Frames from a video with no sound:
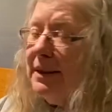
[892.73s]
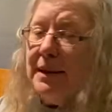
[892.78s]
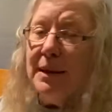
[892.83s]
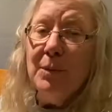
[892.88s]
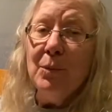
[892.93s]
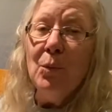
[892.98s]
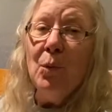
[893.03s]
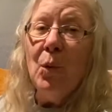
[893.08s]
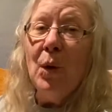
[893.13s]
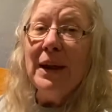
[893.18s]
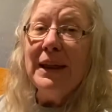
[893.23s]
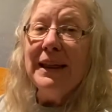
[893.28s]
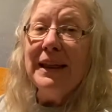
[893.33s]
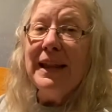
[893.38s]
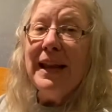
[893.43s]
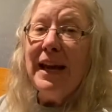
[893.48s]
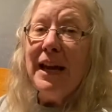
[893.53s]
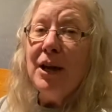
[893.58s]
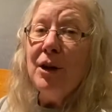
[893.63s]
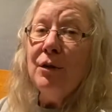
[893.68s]
what
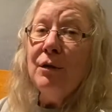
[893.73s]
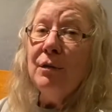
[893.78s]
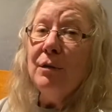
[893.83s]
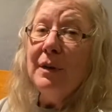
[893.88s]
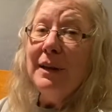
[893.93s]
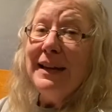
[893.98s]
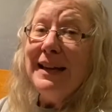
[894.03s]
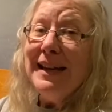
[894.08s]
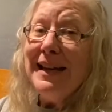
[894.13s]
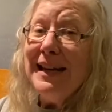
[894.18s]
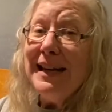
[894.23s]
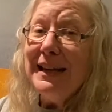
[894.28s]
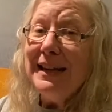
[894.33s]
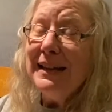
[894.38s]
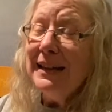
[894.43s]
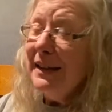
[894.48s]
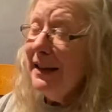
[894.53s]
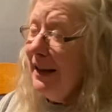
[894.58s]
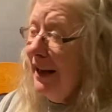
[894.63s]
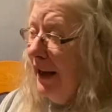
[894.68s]
they eat
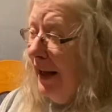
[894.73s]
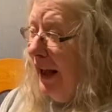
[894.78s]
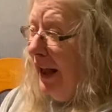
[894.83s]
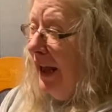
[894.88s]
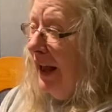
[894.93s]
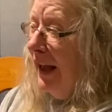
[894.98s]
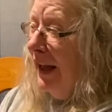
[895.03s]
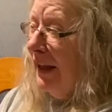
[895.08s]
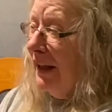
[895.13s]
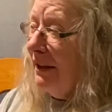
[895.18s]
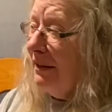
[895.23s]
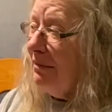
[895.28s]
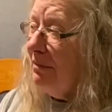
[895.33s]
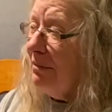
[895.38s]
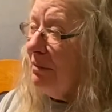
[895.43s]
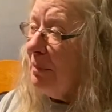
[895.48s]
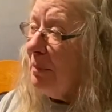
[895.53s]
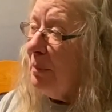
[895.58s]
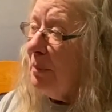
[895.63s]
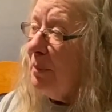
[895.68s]

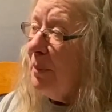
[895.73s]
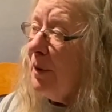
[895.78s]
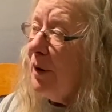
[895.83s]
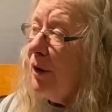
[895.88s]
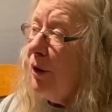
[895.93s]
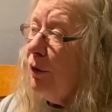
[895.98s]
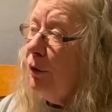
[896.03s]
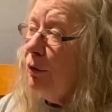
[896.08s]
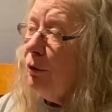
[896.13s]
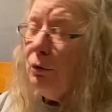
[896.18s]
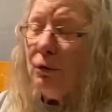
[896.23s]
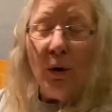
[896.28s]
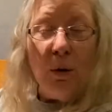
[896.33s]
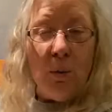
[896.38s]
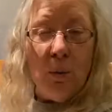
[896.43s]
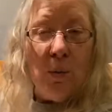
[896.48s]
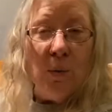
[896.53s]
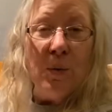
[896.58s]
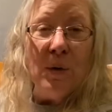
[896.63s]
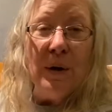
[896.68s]
and grow
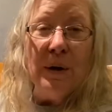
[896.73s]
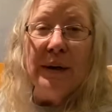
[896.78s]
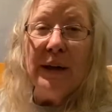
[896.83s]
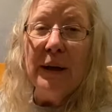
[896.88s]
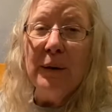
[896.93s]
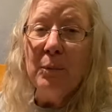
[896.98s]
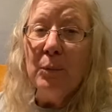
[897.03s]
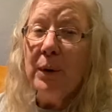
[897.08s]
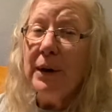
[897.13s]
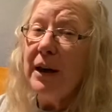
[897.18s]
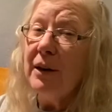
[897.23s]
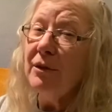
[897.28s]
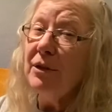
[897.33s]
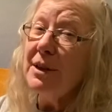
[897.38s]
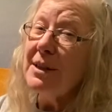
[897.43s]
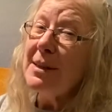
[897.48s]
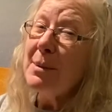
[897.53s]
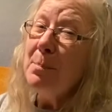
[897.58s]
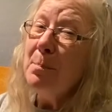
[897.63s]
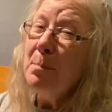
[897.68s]
on and whatever
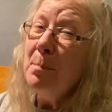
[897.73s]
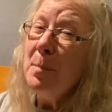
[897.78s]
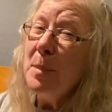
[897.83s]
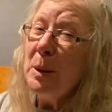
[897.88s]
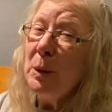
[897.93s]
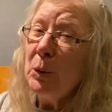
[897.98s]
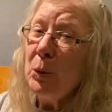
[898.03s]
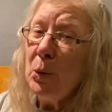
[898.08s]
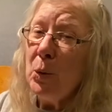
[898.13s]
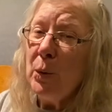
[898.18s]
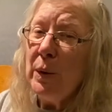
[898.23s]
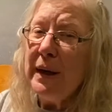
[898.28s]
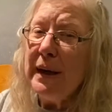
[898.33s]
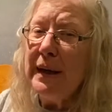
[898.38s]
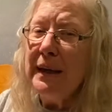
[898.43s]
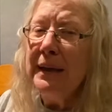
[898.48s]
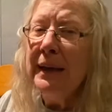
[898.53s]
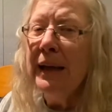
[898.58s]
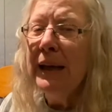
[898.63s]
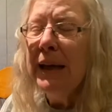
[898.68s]
is
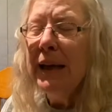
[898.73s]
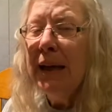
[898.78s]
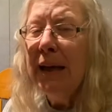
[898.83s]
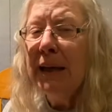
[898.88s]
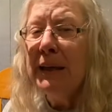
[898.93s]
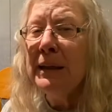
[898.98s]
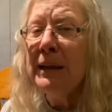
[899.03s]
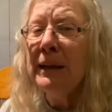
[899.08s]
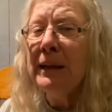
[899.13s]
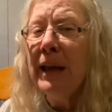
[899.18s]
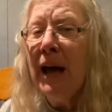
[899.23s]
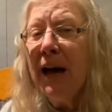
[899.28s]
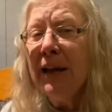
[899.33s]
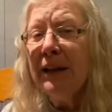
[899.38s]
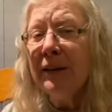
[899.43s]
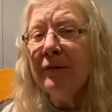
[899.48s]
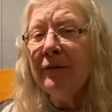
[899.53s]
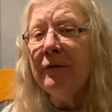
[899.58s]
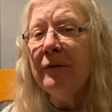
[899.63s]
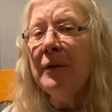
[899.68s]
milkweed. And a lot
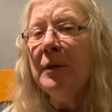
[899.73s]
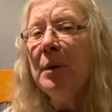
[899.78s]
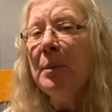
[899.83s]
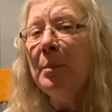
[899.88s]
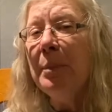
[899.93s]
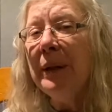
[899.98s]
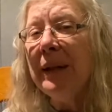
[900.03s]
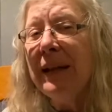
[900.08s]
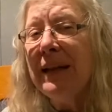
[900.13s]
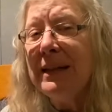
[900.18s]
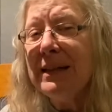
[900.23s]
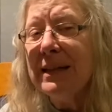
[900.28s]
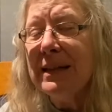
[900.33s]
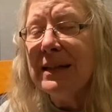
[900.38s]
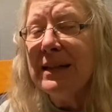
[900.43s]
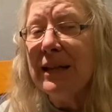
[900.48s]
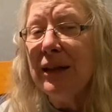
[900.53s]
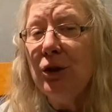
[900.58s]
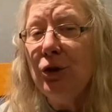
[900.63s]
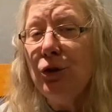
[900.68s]
of the
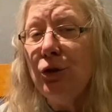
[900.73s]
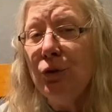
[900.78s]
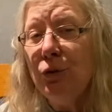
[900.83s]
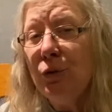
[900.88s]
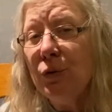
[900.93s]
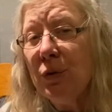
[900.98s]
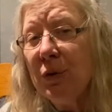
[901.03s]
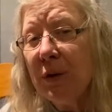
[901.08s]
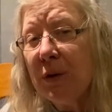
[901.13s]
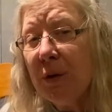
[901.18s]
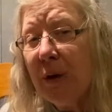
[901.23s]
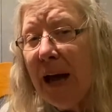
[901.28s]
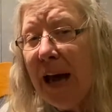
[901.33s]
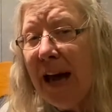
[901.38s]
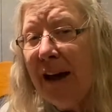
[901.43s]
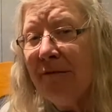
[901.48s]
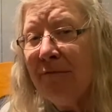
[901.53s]
places that used to have